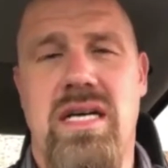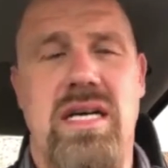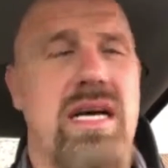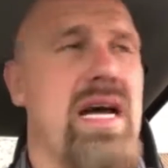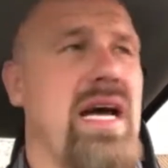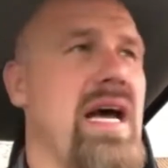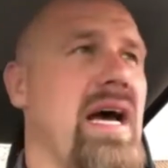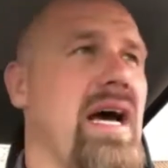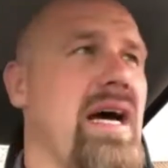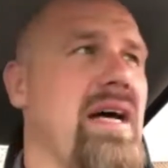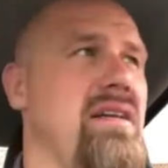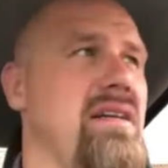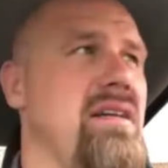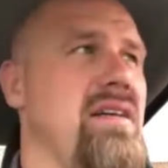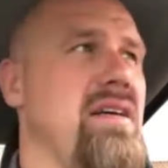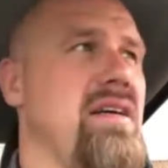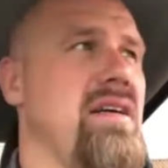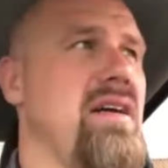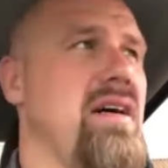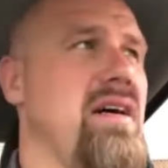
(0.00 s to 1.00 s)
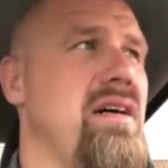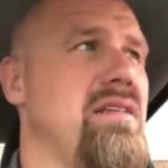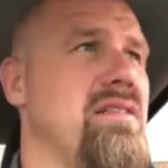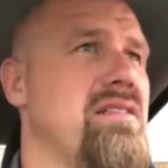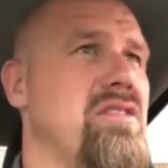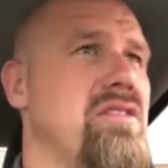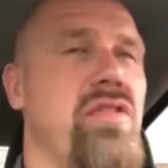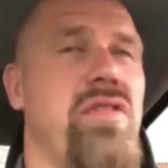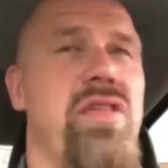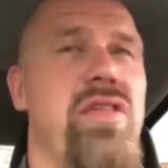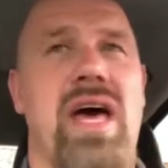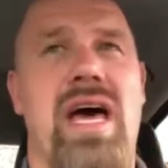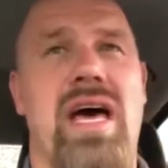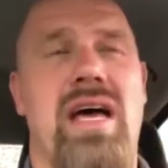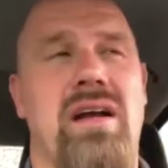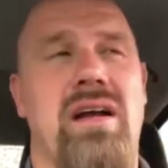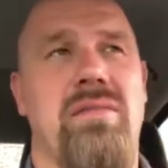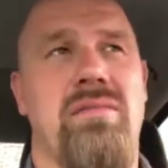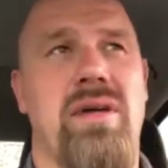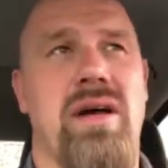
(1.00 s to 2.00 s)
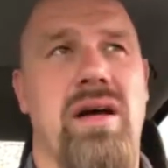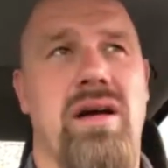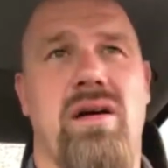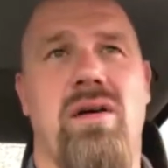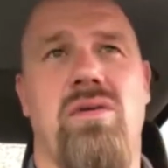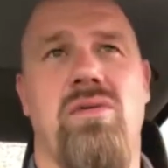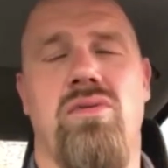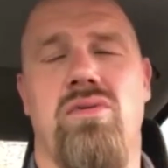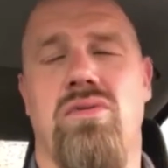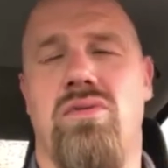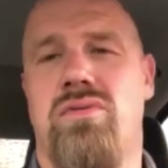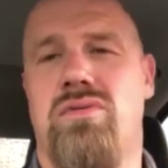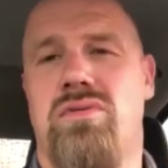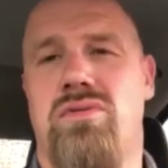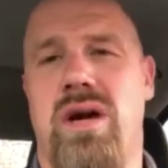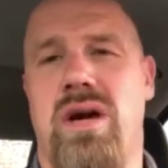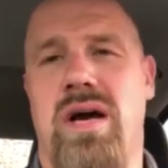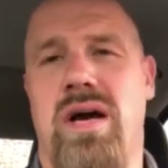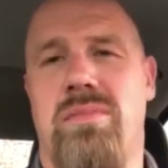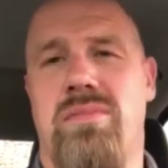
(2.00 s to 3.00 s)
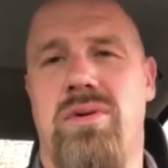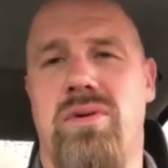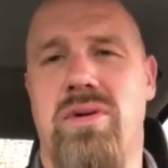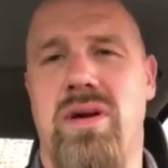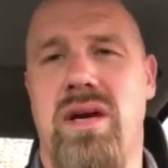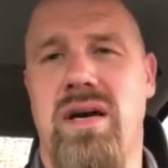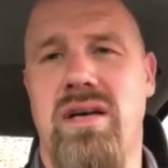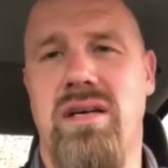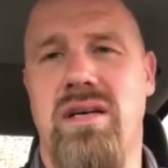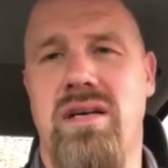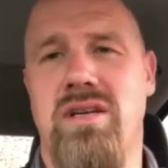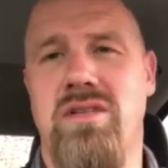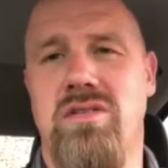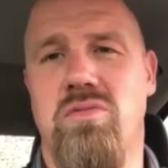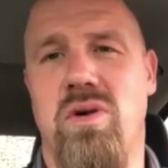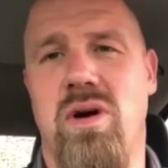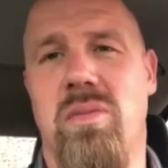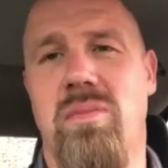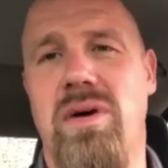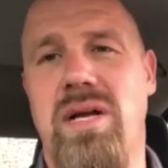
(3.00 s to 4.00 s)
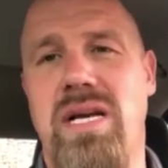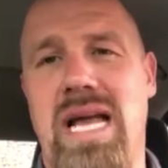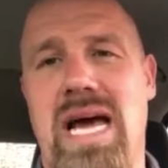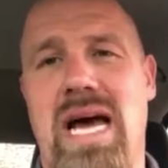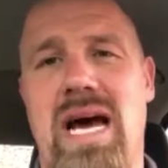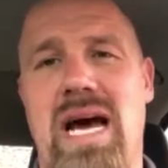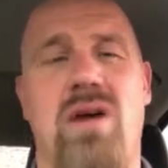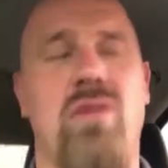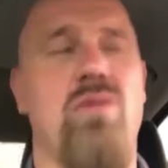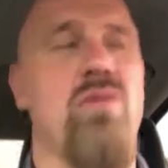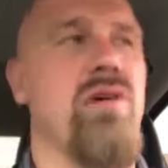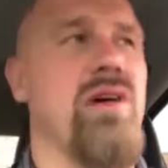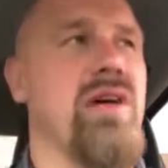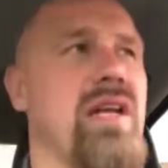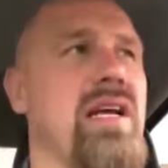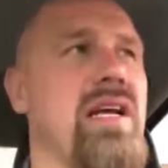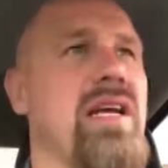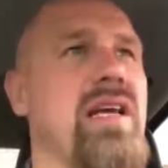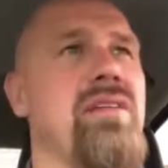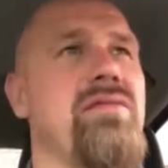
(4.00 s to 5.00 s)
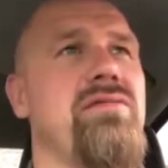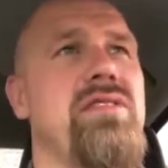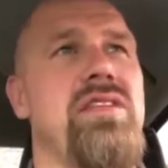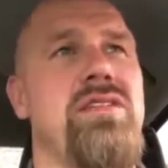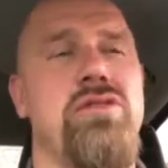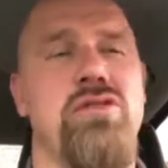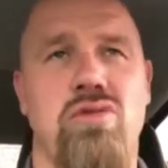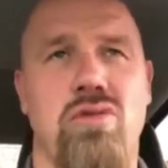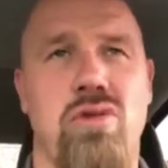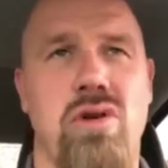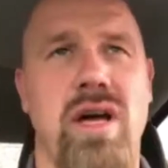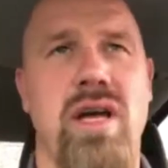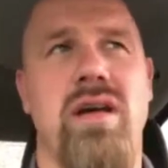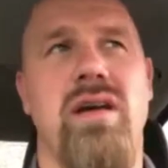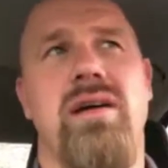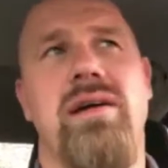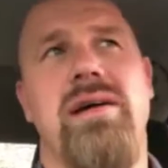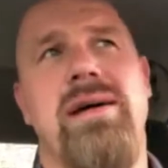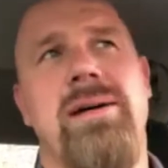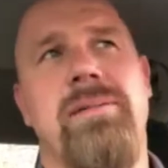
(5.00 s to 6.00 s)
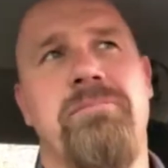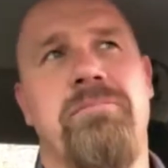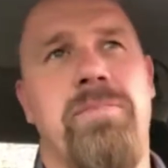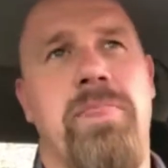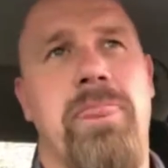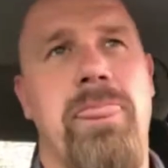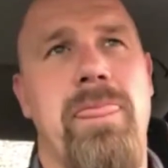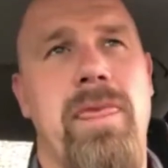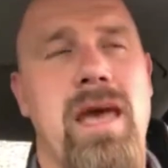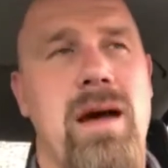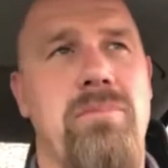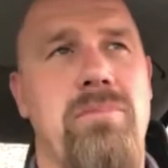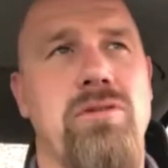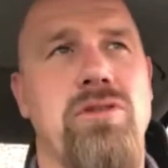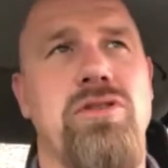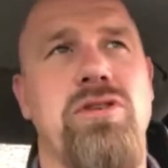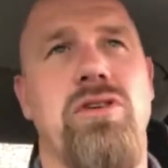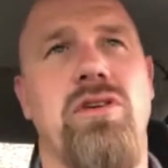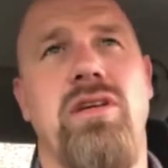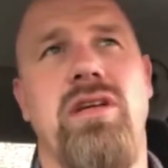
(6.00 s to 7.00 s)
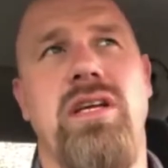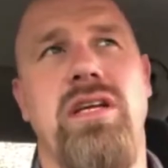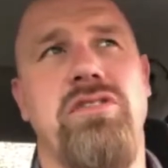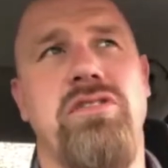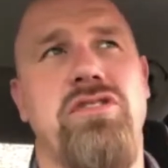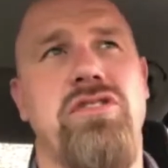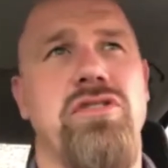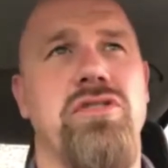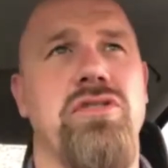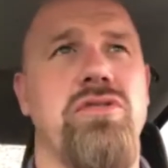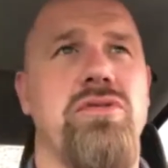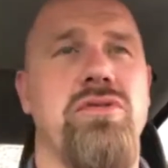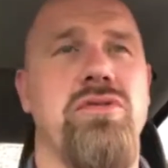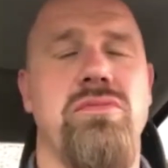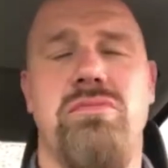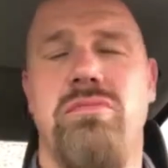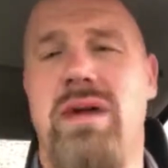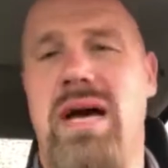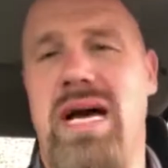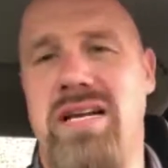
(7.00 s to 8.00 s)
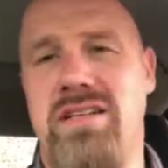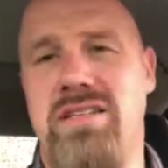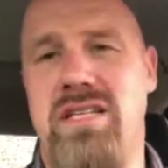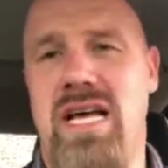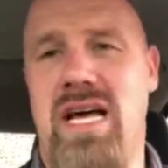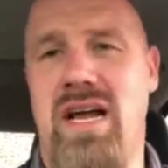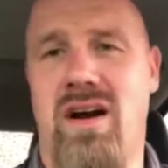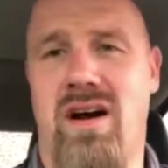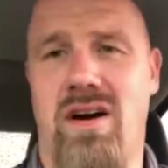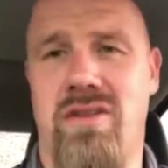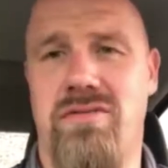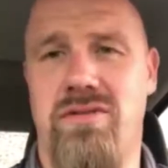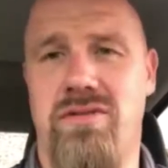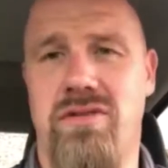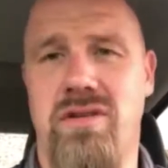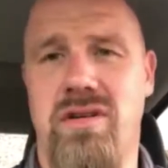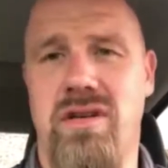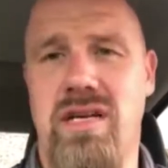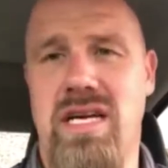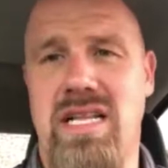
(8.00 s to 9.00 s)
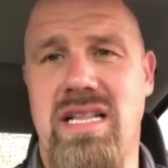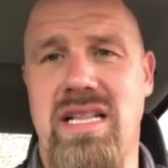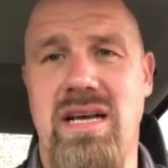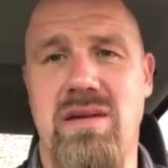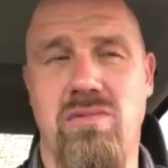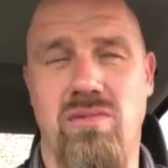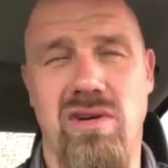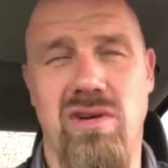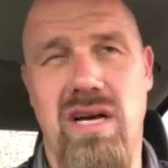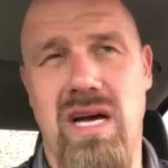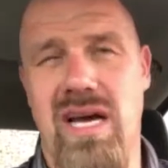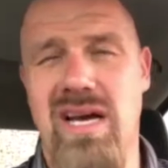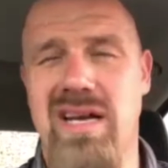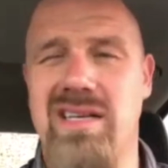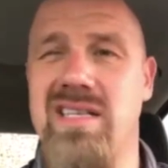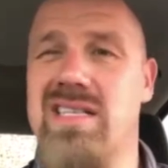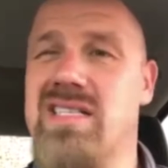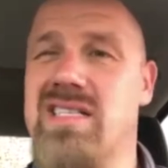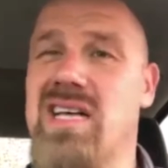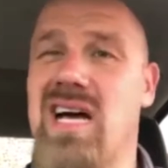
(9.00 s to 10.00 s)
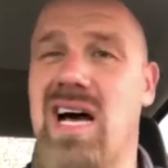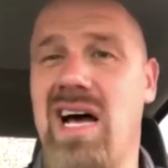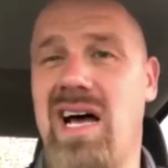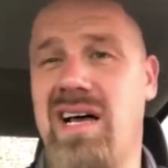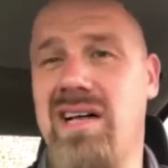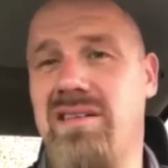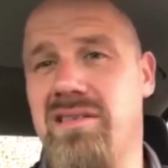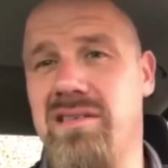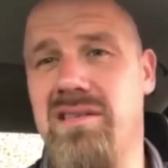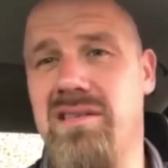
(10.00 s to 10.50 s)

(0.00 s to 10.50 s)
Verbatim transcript: And uh, so then I'm like, Oh, crap. Okay. He goes, Well, but now we're going to give Detroit the opportunity to match that offer, and then we'll kind of decide